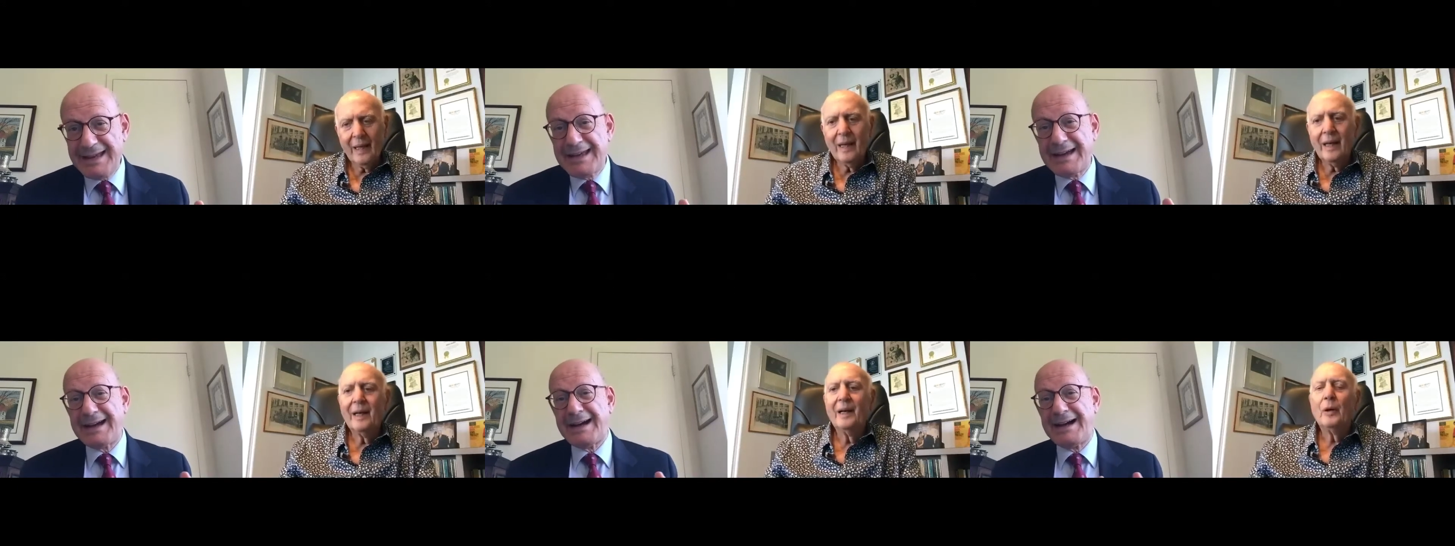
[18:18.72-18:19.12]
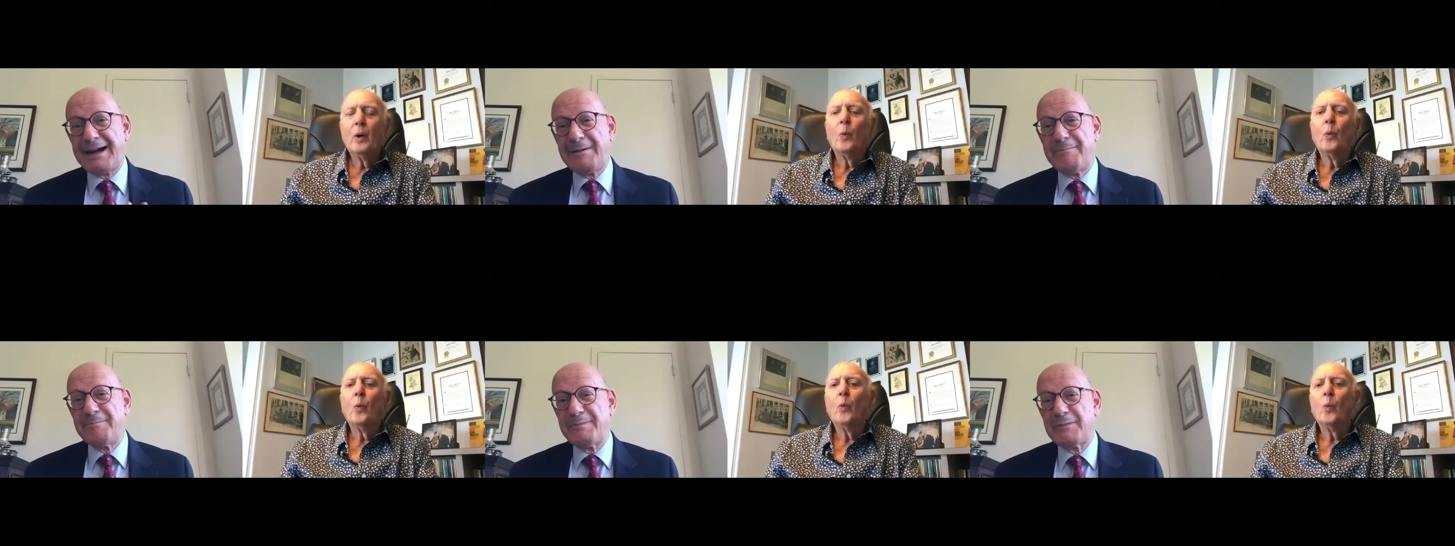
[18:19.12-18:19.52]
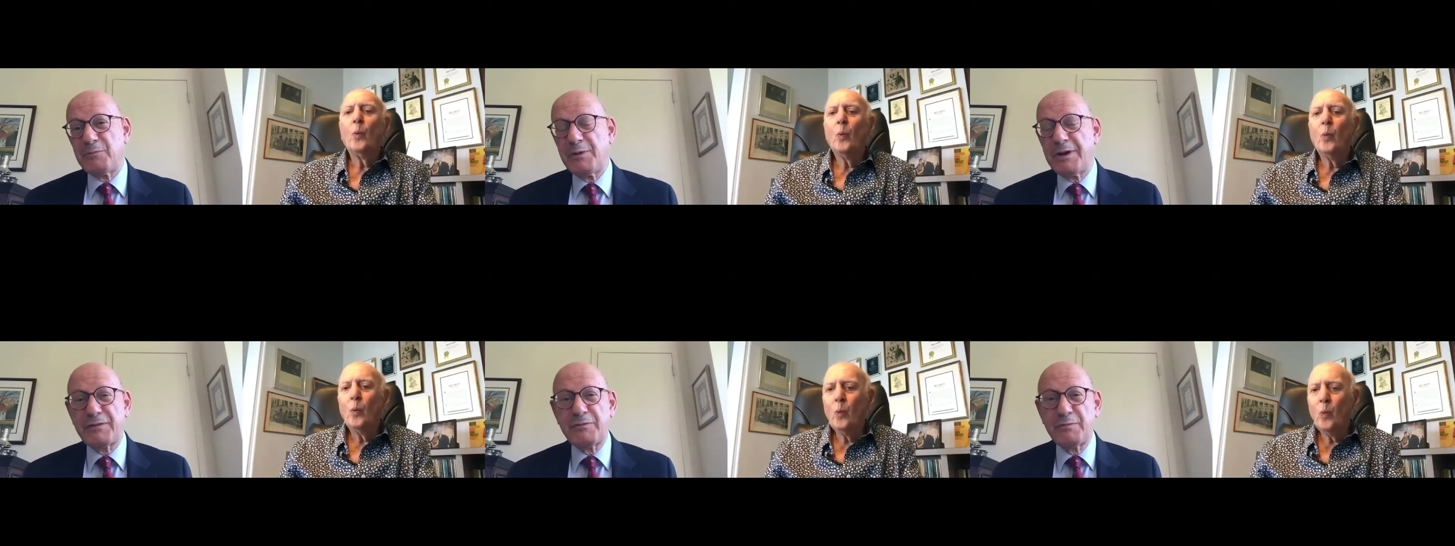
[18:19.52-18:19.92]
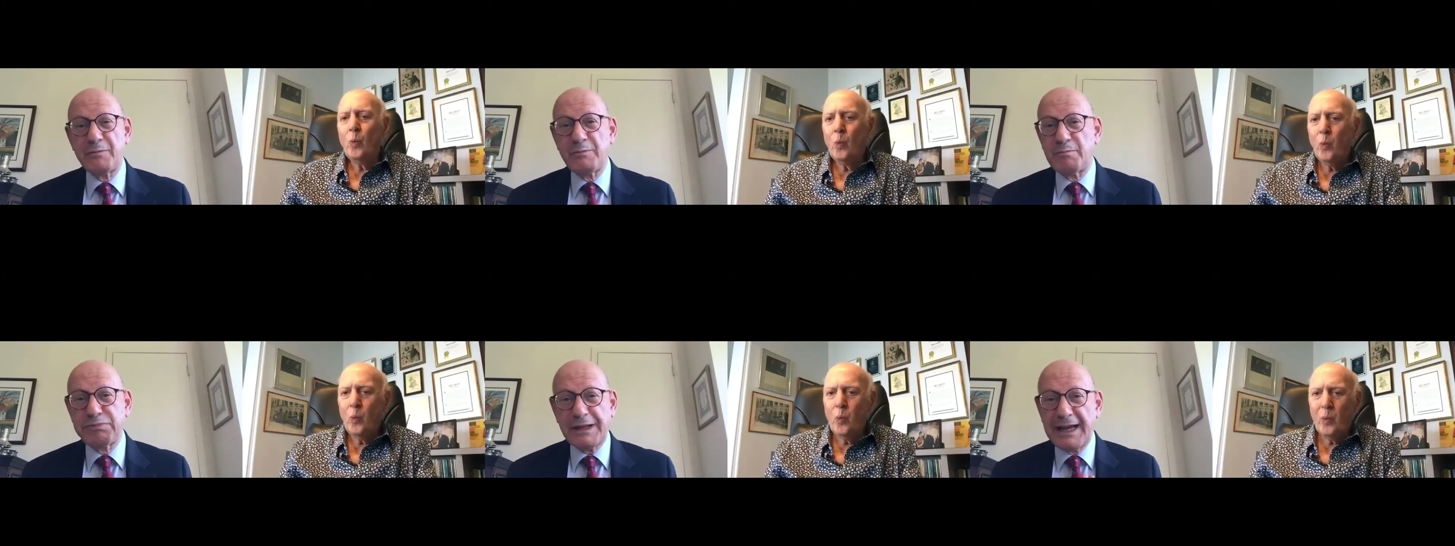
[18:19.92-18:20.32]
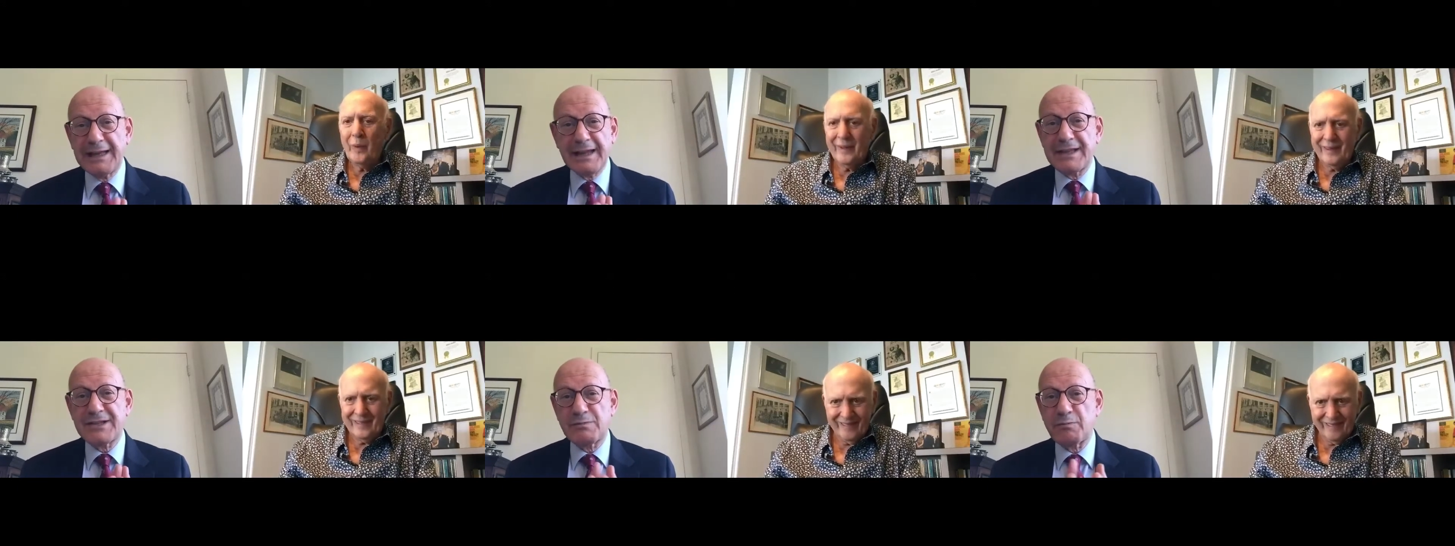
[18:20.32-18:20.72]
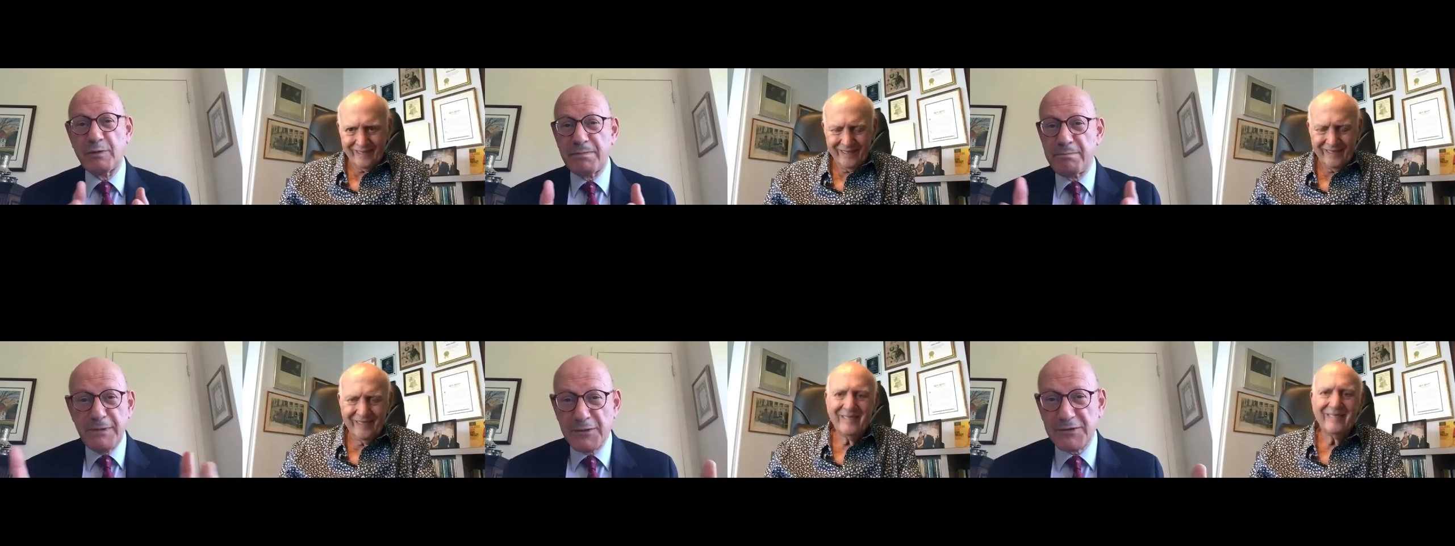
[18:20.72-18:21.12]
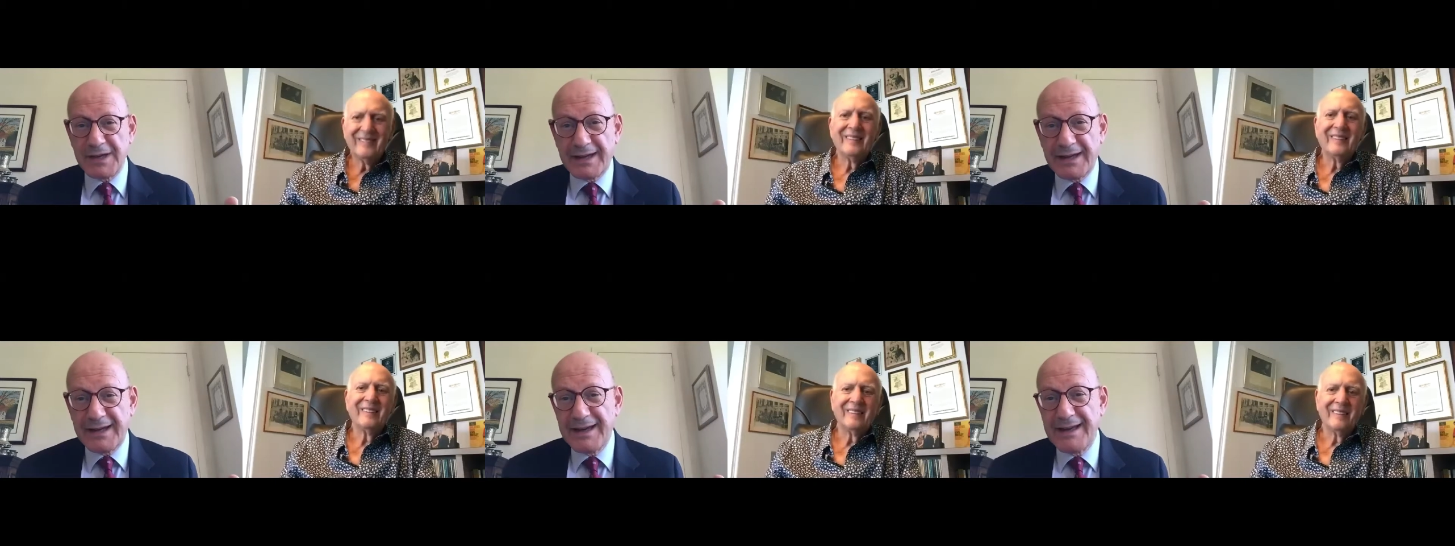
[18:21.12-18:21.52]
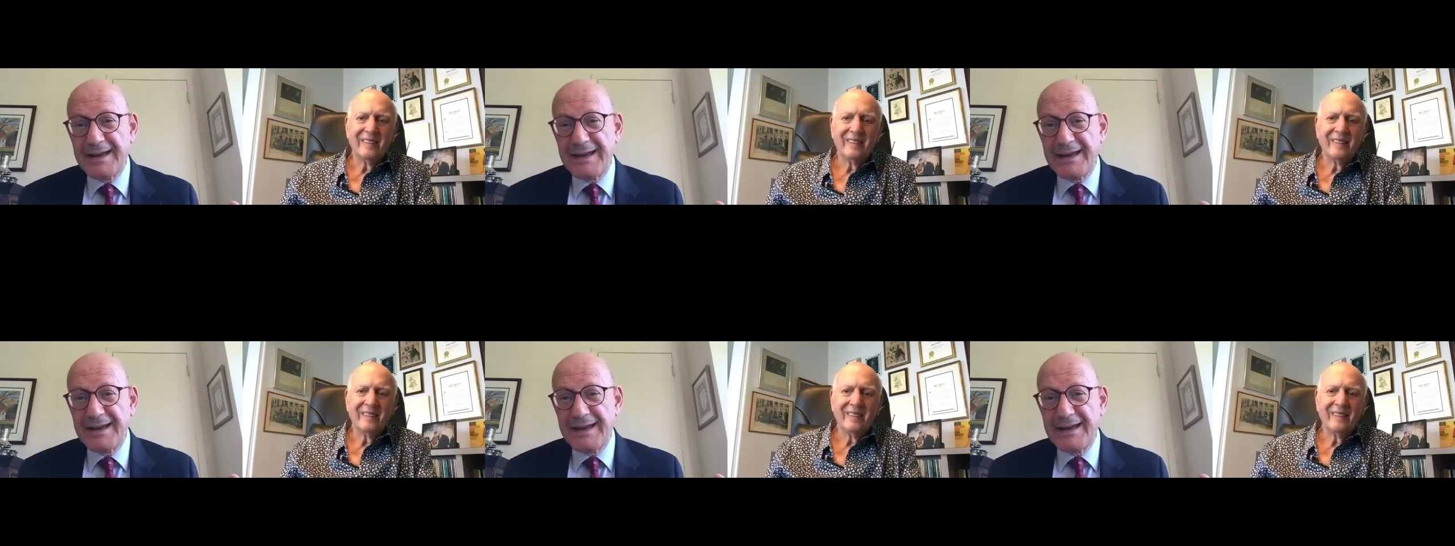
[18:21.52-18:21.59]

Speaker 1: um, with playlets with music